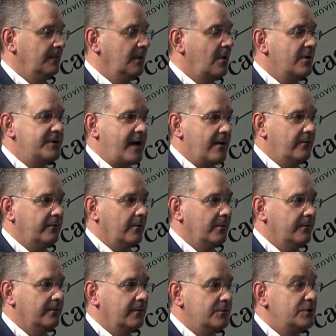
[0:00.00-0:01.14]
large
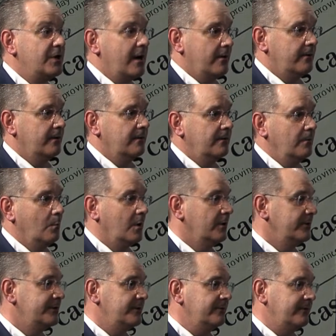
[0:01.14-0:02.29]
households shared 1
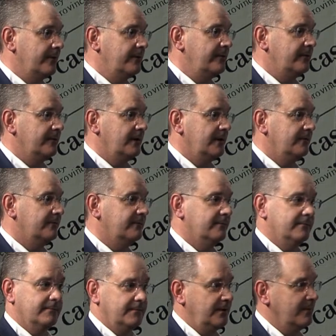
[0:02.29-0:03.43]
or 2 phones, and if
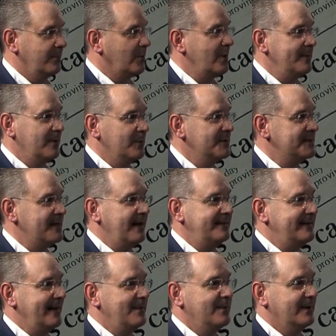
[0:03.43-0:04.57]
your appointment was that
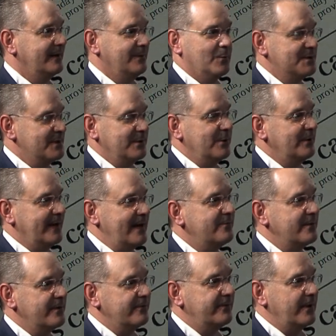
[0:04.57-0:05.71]
day, but it wasn't your day
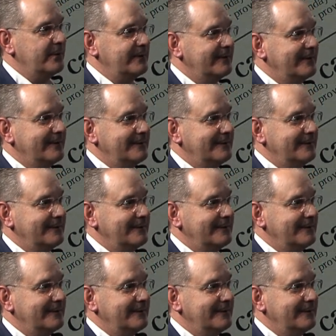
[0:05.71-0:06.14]
for the phone,